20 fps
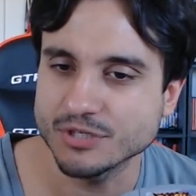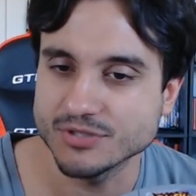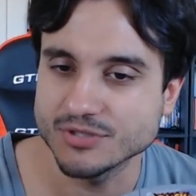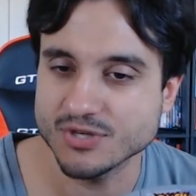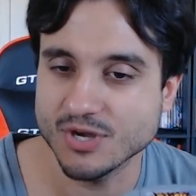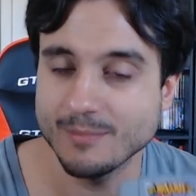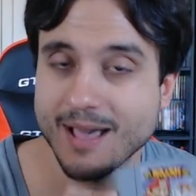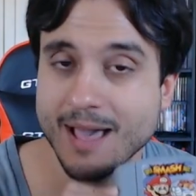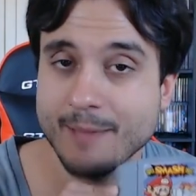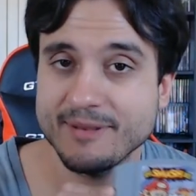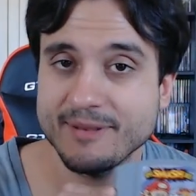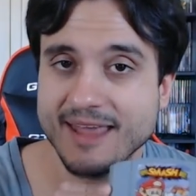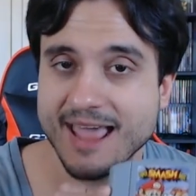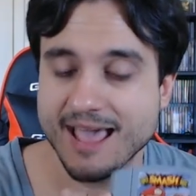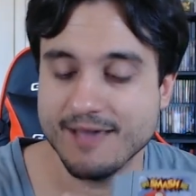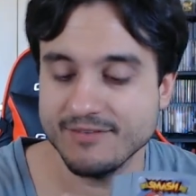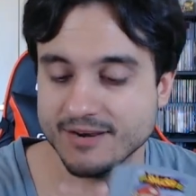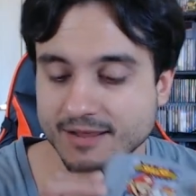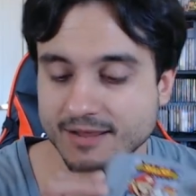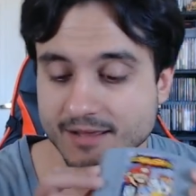so I'm happy to
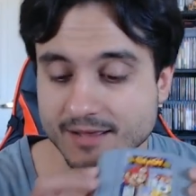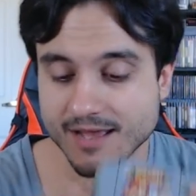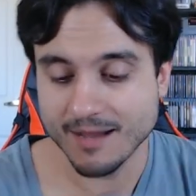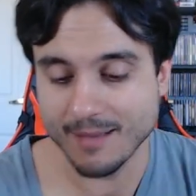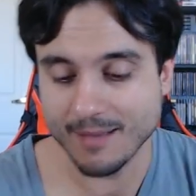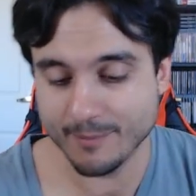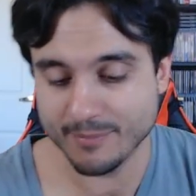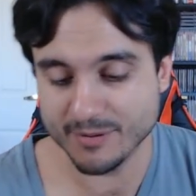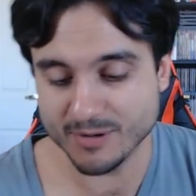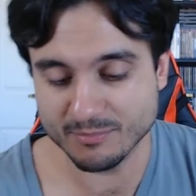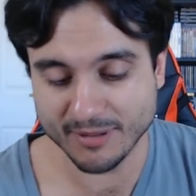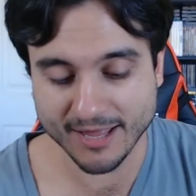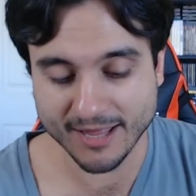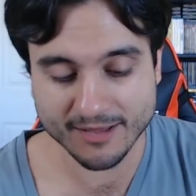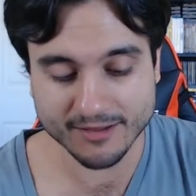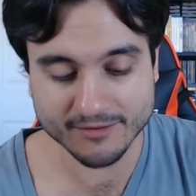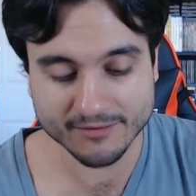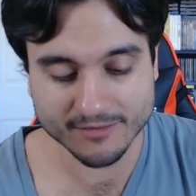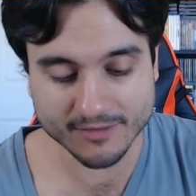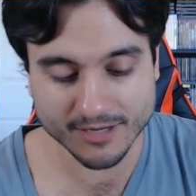have it. I'm happy to play
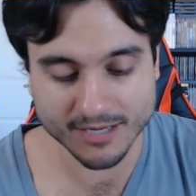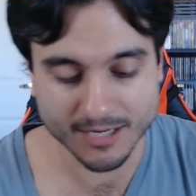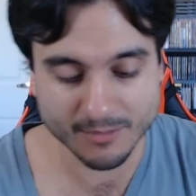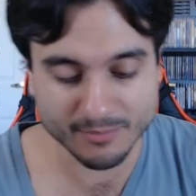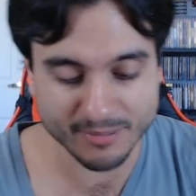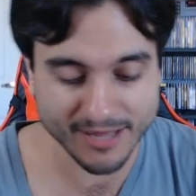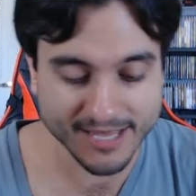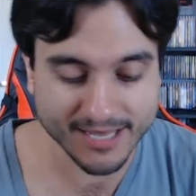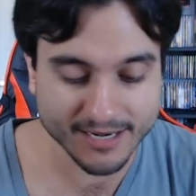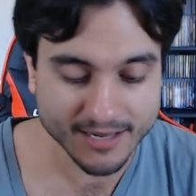it.